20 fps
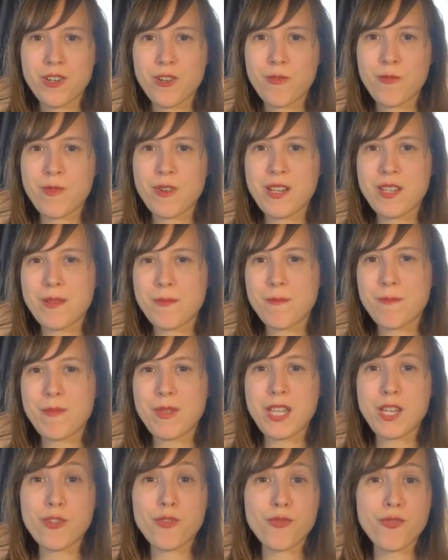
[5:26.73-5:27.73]
who would
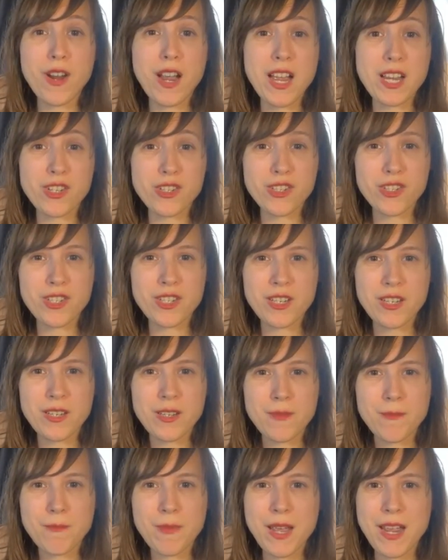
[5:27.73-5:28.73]
be crushed
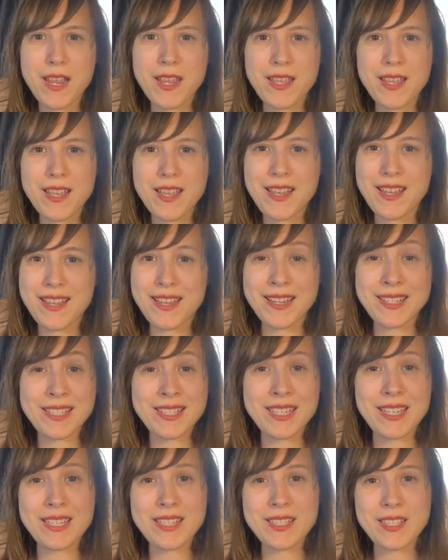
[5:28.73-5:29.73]
by a
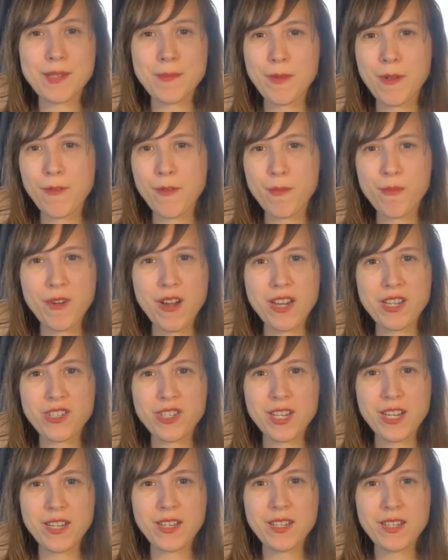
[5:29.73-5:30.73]
system of
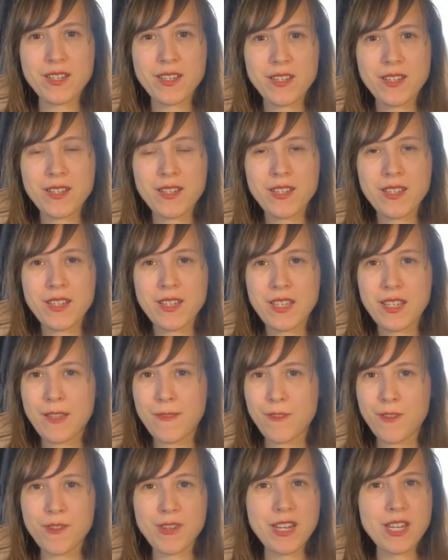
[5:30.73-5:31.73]
oppression
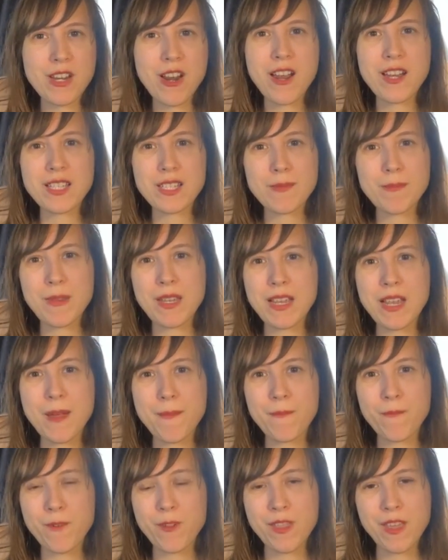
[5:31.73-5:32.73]
if you did not speak
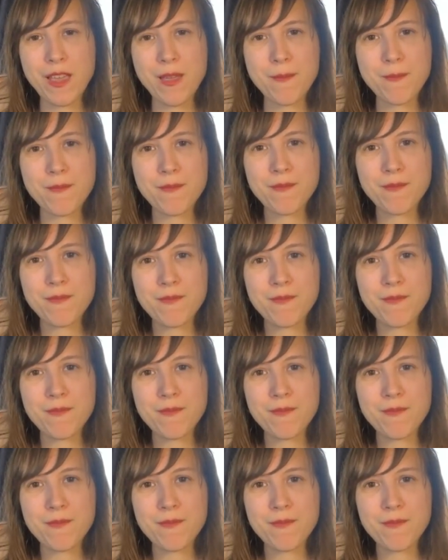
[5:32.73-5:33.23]
up for them,